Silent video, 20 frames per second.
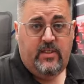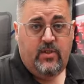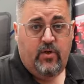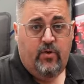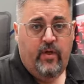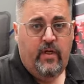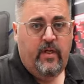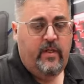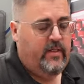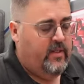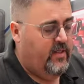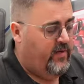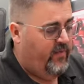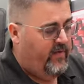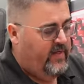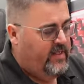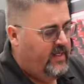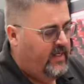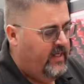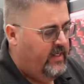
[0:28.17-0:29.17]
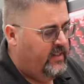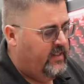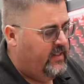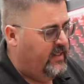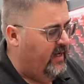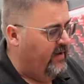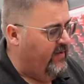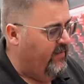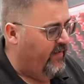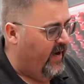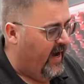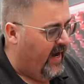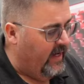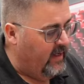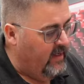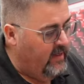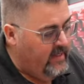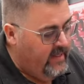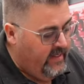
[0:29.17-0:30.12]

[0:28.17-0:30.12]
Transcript: toilet that's fitted in Steve's van